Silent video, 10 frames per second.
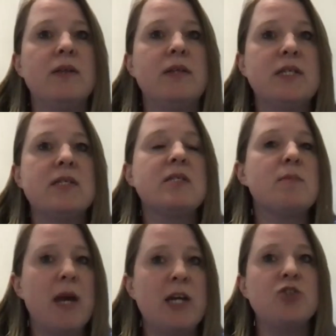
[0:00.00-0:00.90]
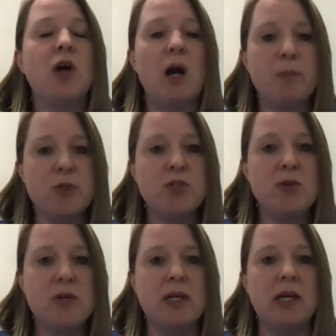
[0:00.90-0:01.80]
This is a major
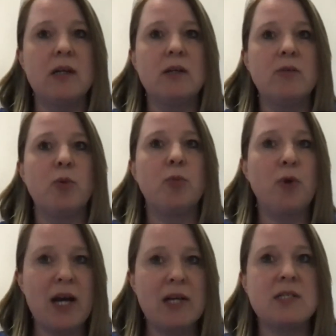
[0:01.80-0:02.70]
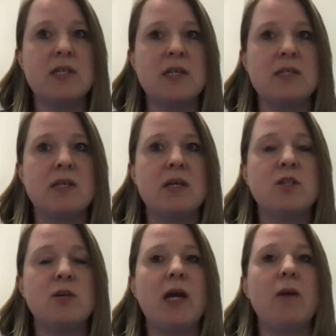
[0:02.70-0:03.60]
opportunity for practices
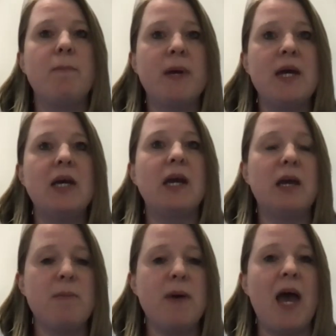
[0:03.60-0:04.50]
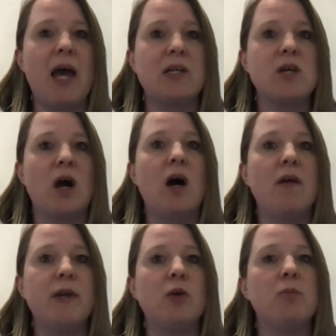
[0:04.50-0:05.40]
to make a big impact
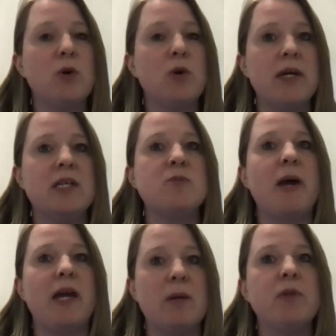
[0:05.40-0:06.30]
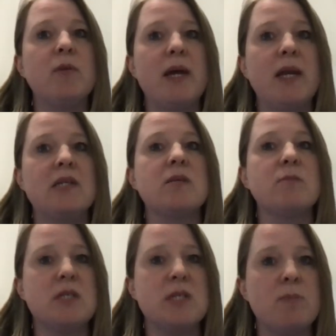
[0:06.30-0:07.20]
on their employees by implementing
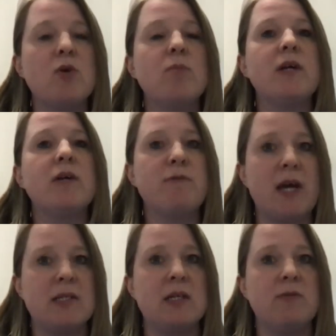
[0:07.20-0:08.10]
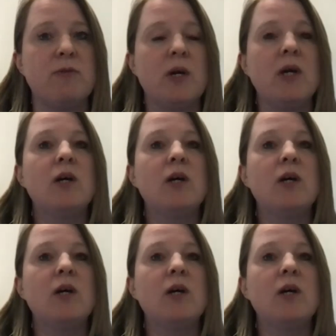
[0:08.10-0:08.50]
some simple but effective